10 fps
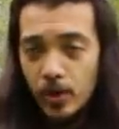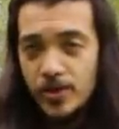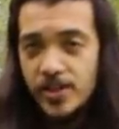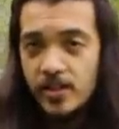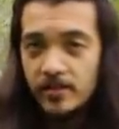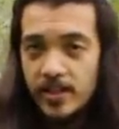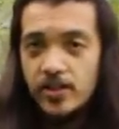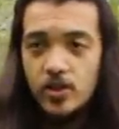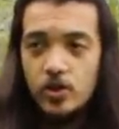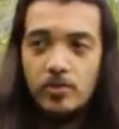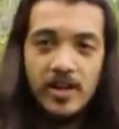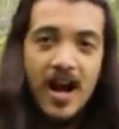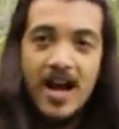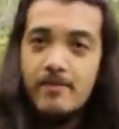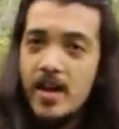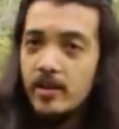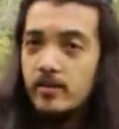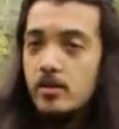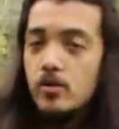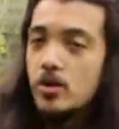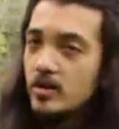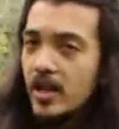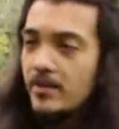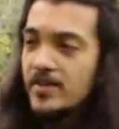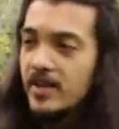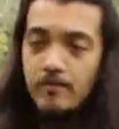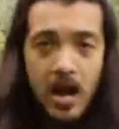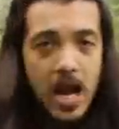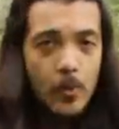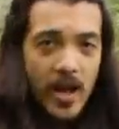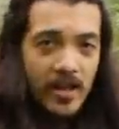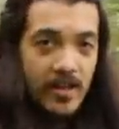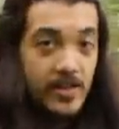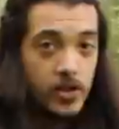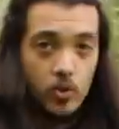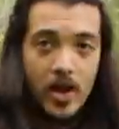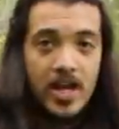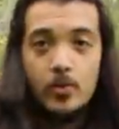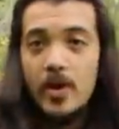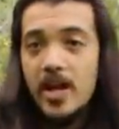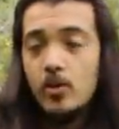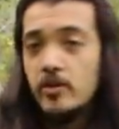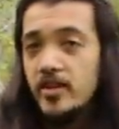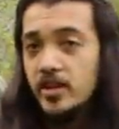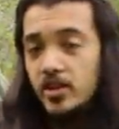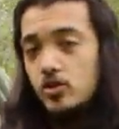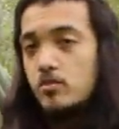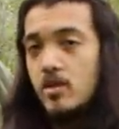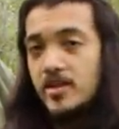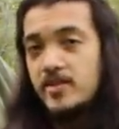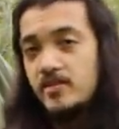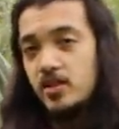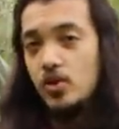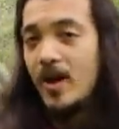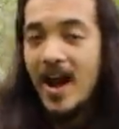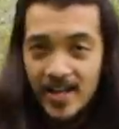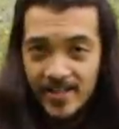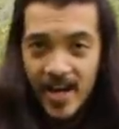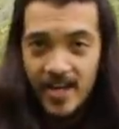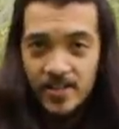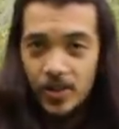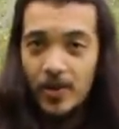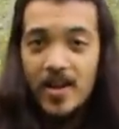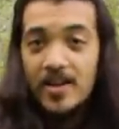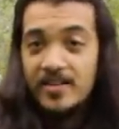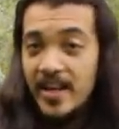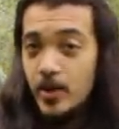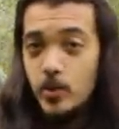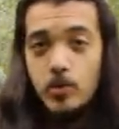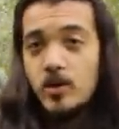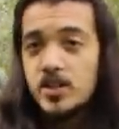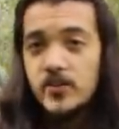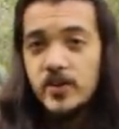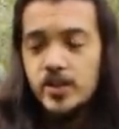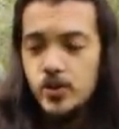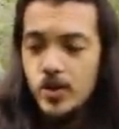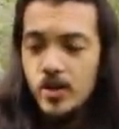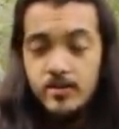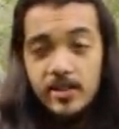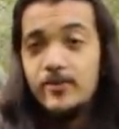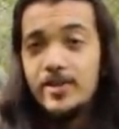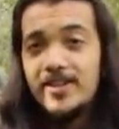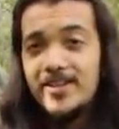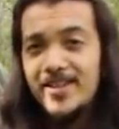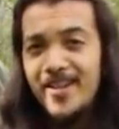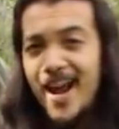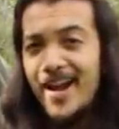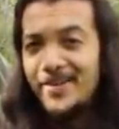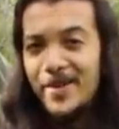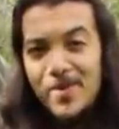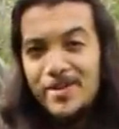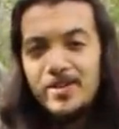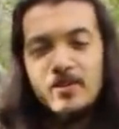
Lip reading: personally do, but I make no claims that my way is the right way or that you must do as I do. Take what works for you, leave what doesn't, and go on